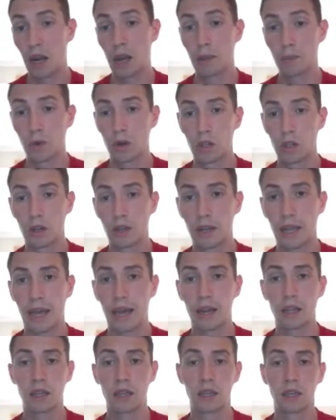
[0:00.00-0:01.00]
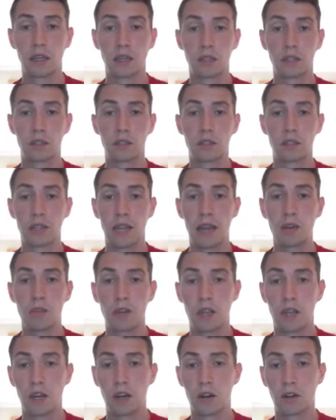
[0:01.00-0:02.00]
I'm going to look at is down
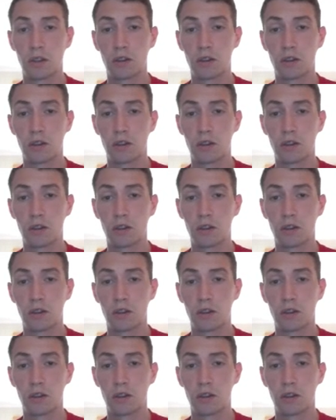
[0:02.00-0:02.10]
here.